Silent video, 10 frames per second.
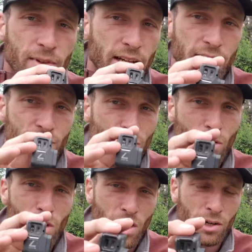it is
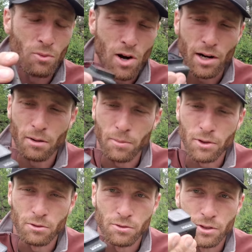no longer
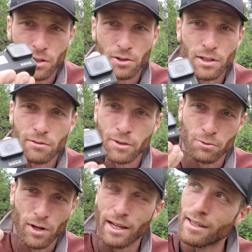waterproof. So if it's
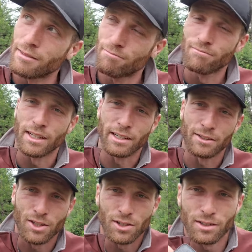raining, like it's
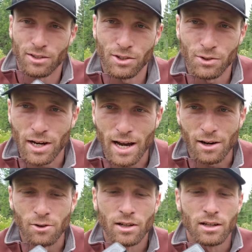starting to do
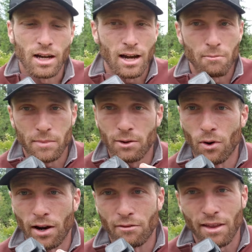now, uh, be
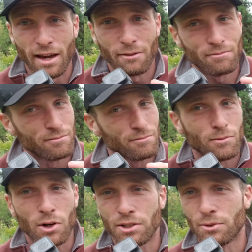aware of that.
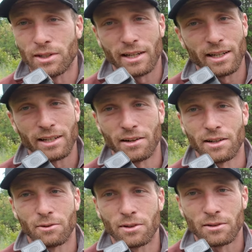Moisture will get in here
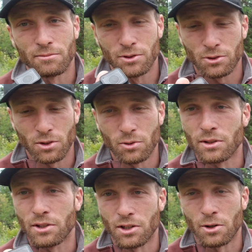and it will screw
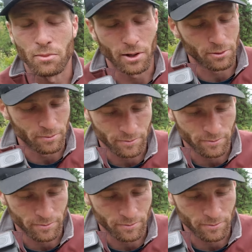with your GoPro.